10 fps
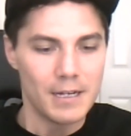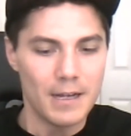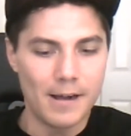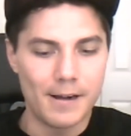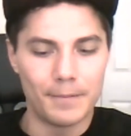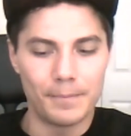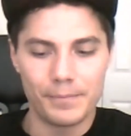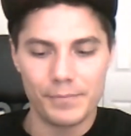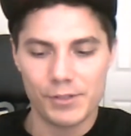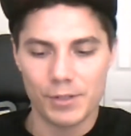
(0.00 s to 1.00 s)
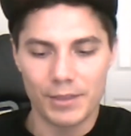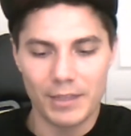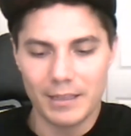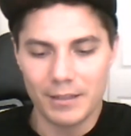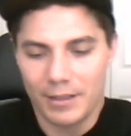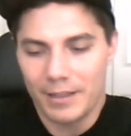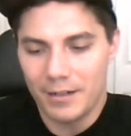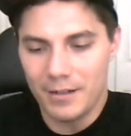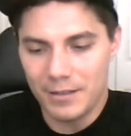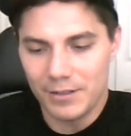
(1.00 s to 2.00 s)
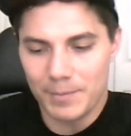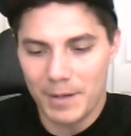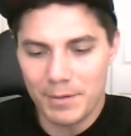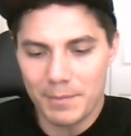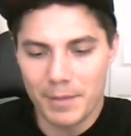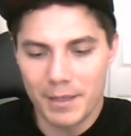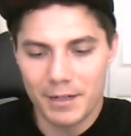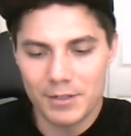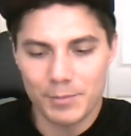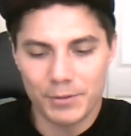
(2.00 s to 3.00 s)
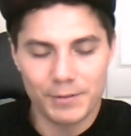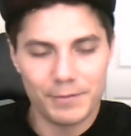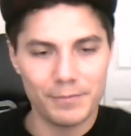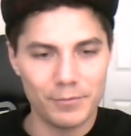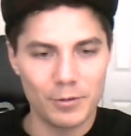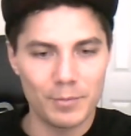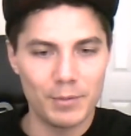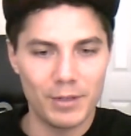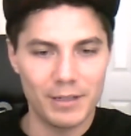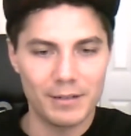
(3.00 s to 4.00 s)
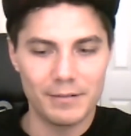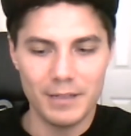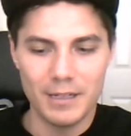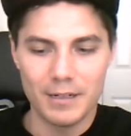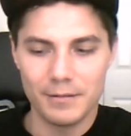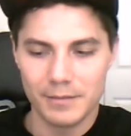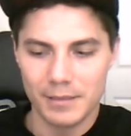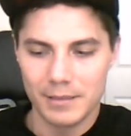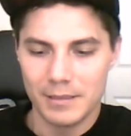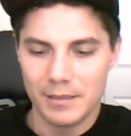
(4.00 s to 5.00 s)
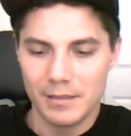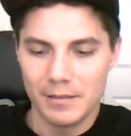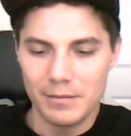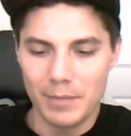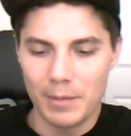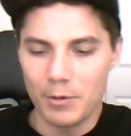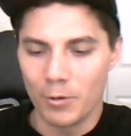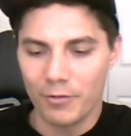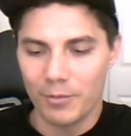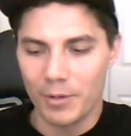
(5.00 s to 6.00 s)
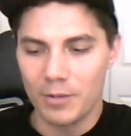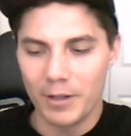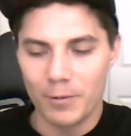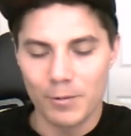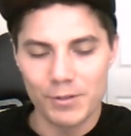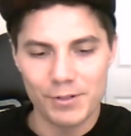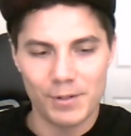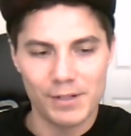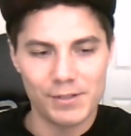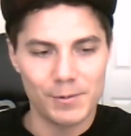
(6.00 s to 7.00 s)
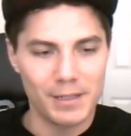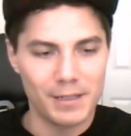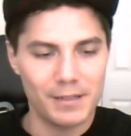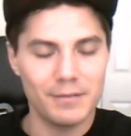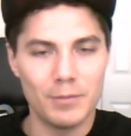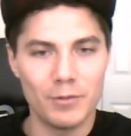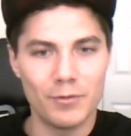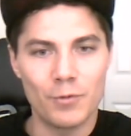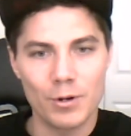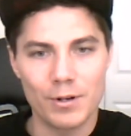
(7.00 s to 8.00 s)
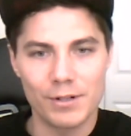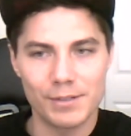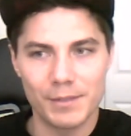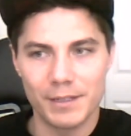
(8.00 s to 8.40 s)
So I think they're like, oh, this might be manageable where people can, maybe work from home like once or twice a week moving forward or something,